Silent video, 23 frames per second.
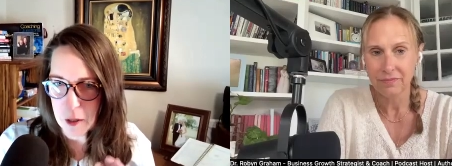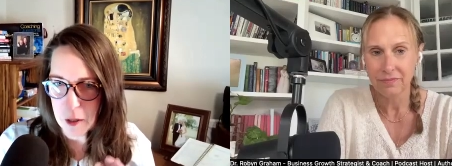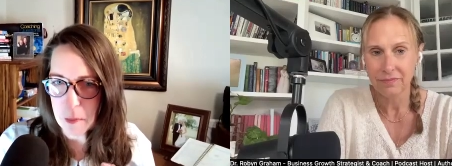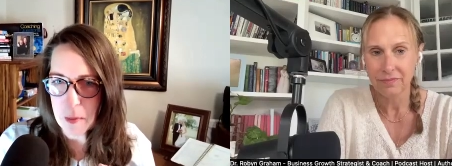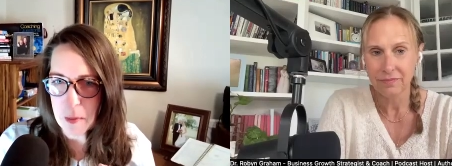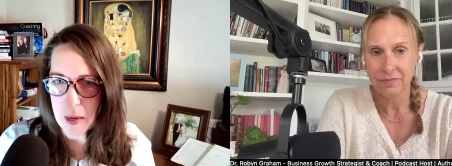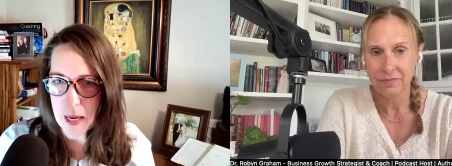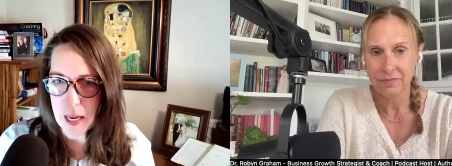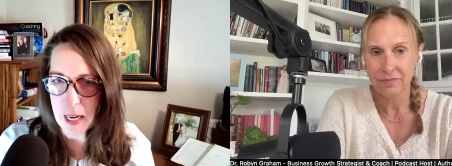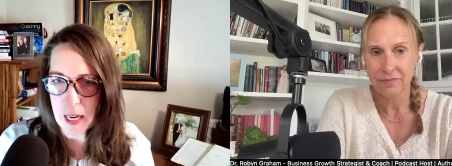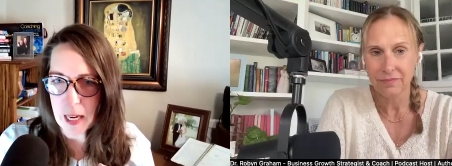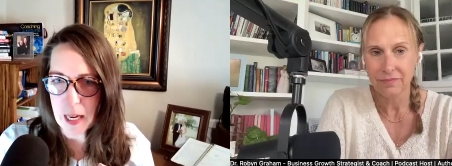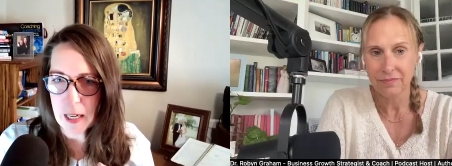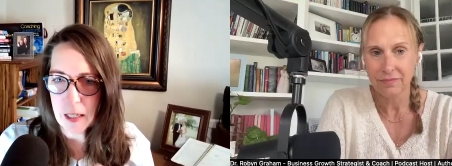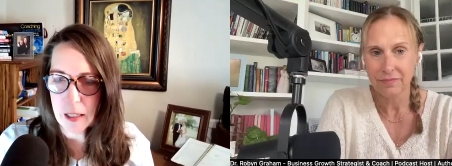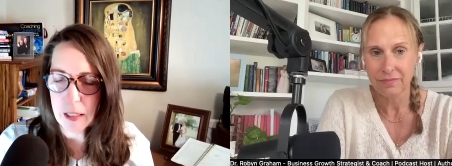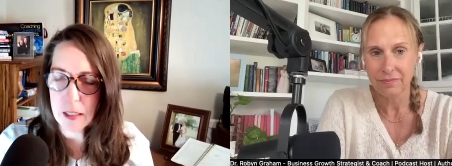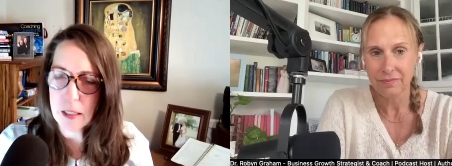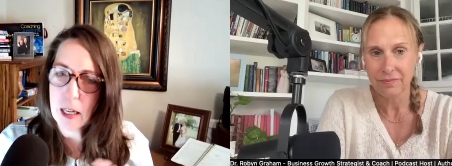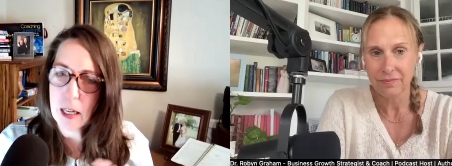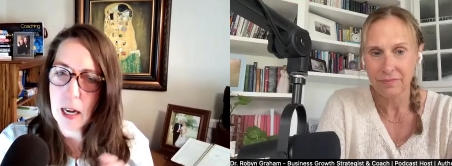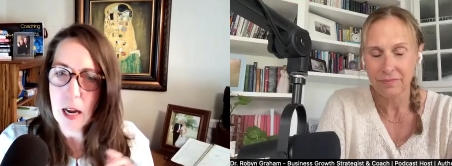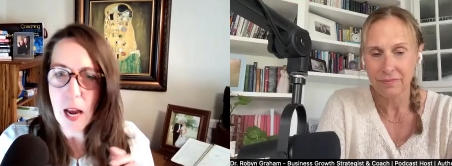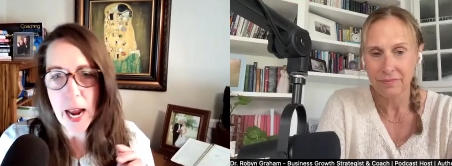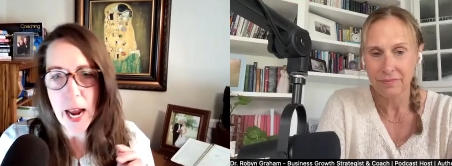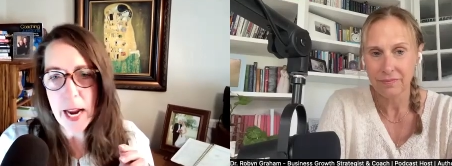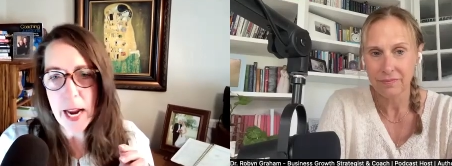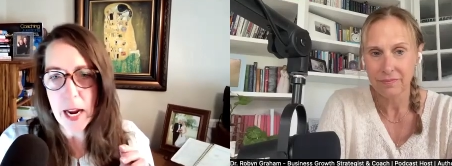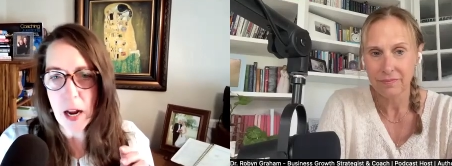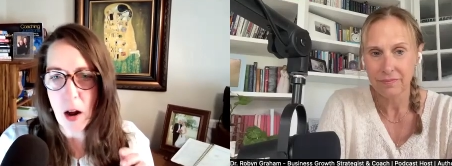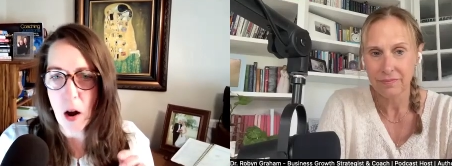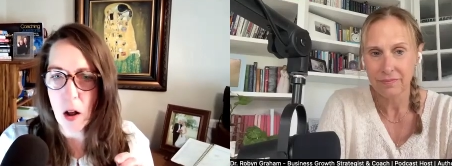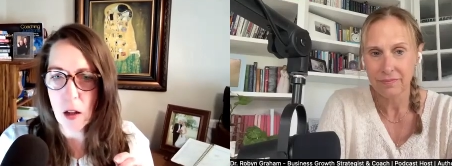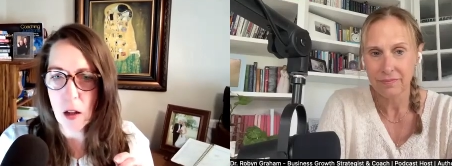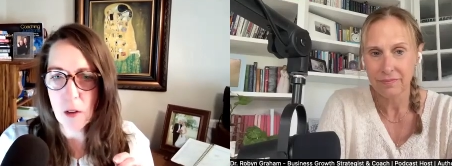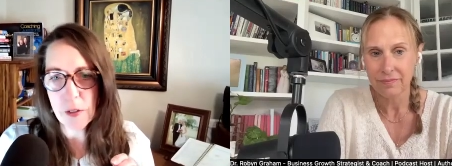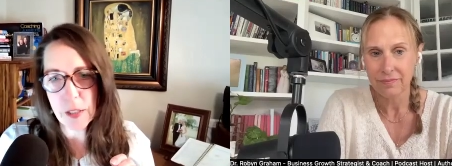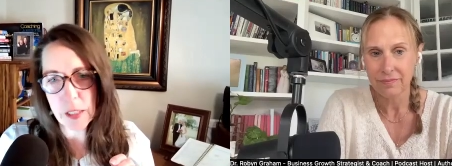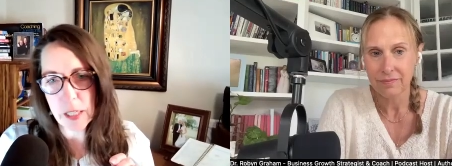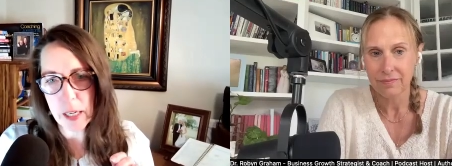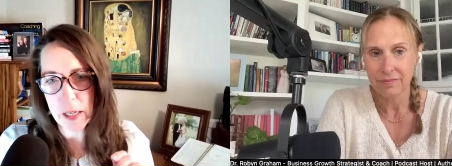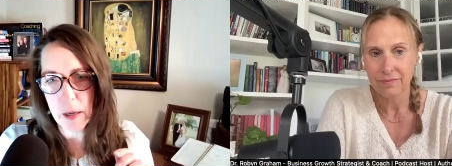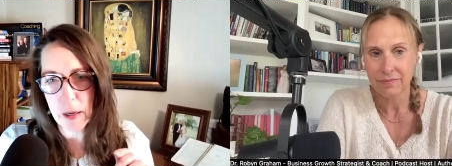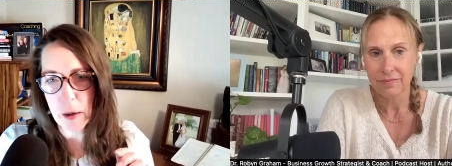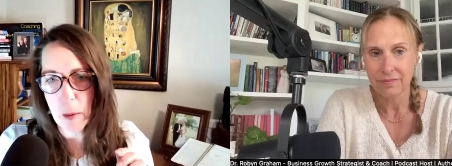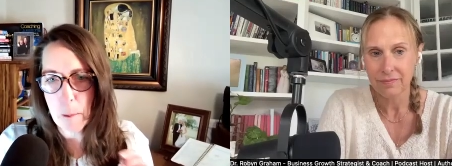Speaker 1: to me to say, hey, all of a
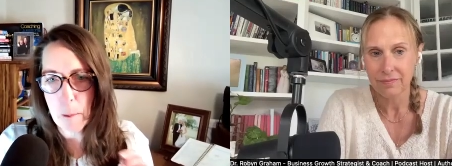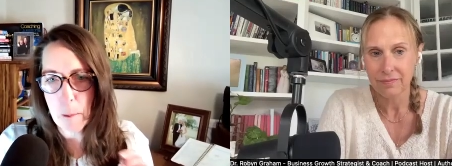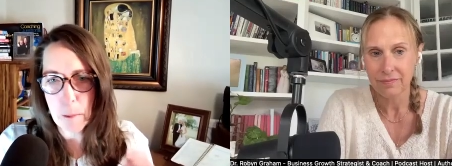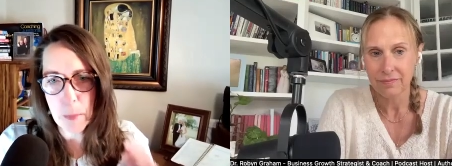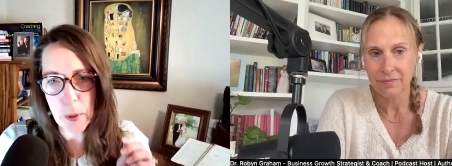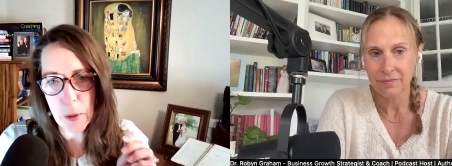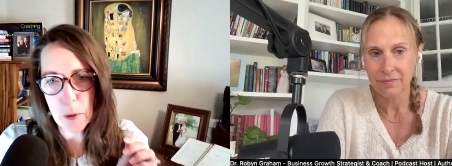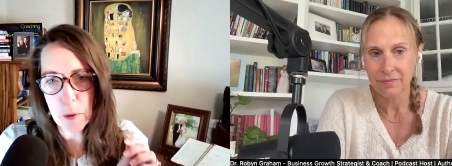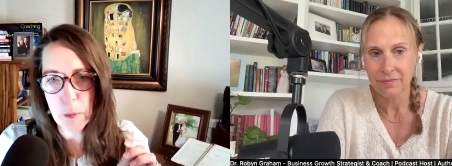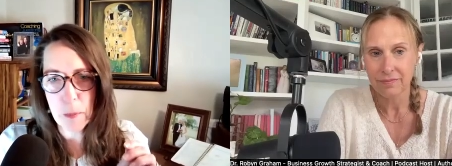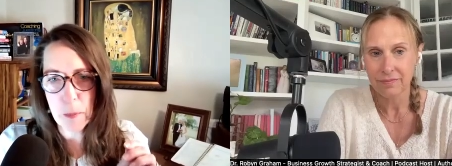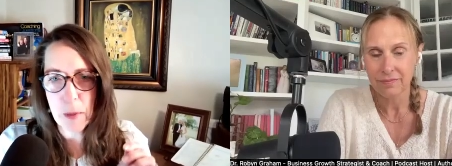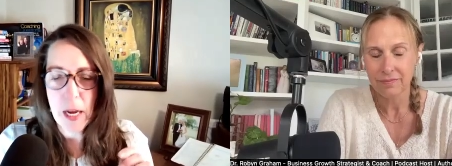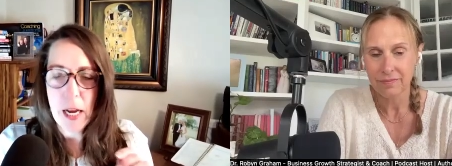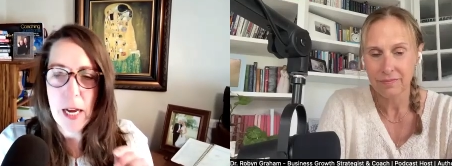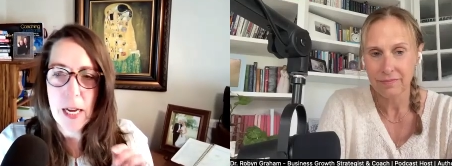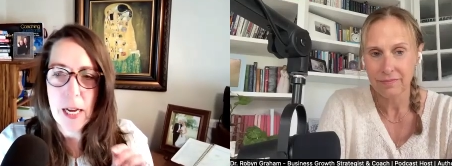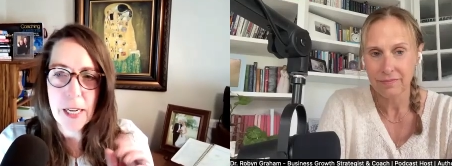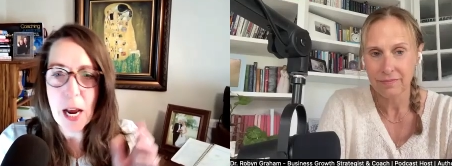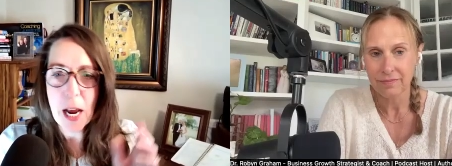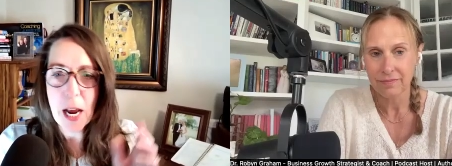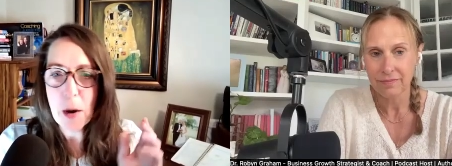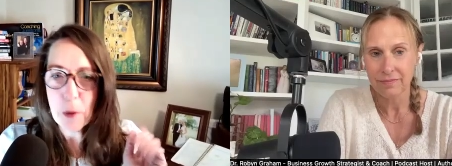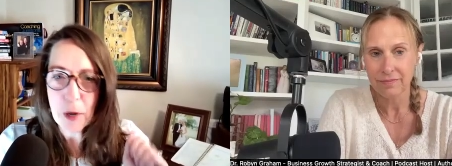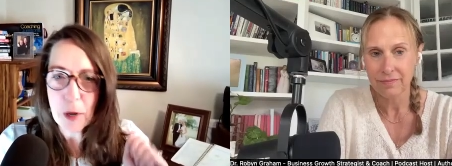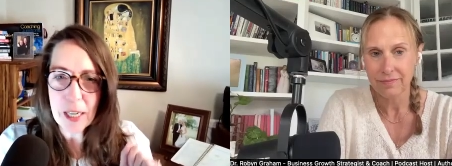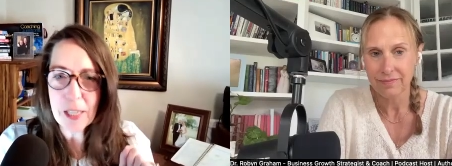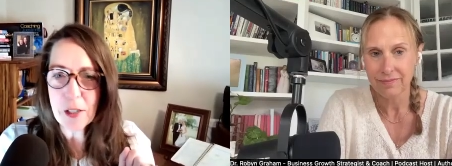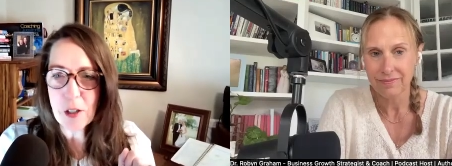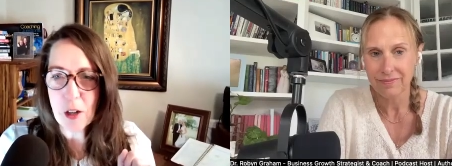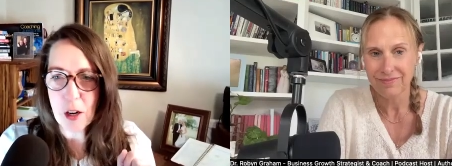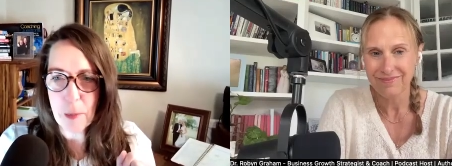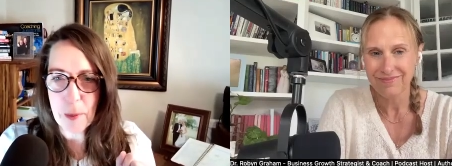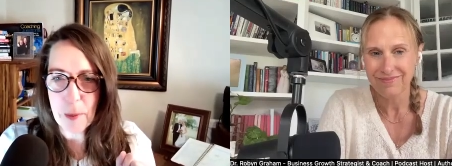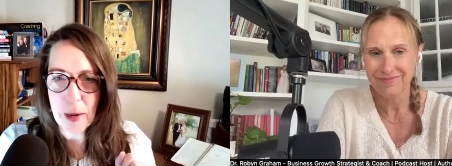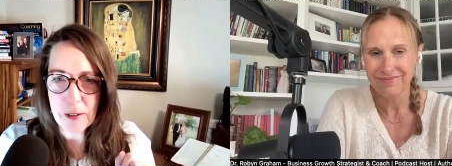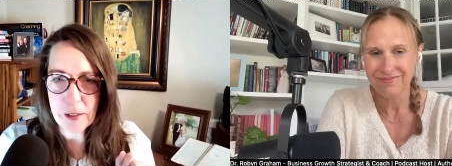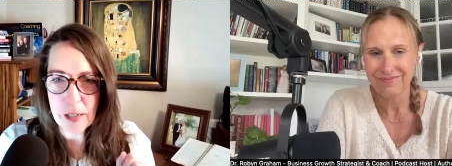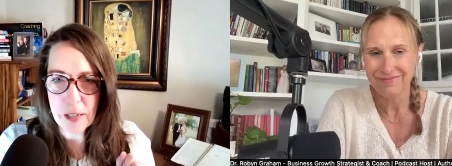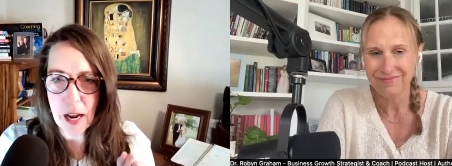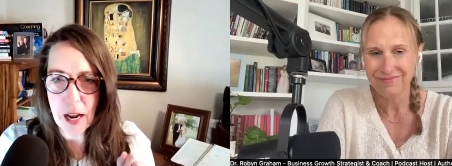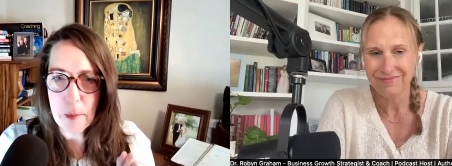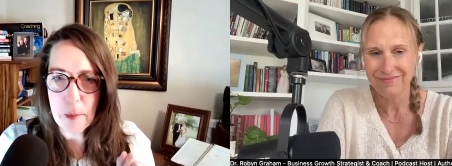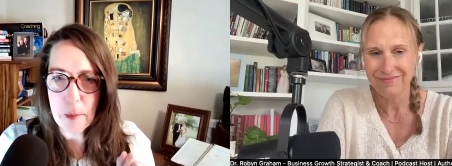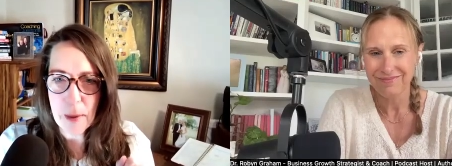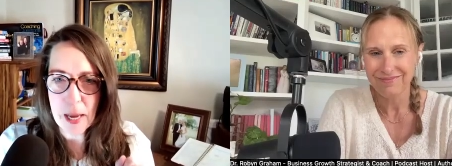sudden, boom, now we're going to talk
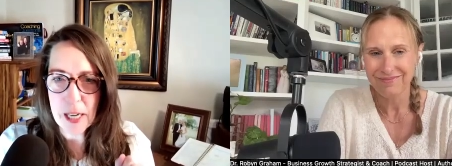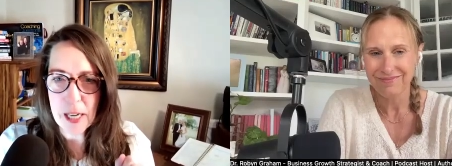about time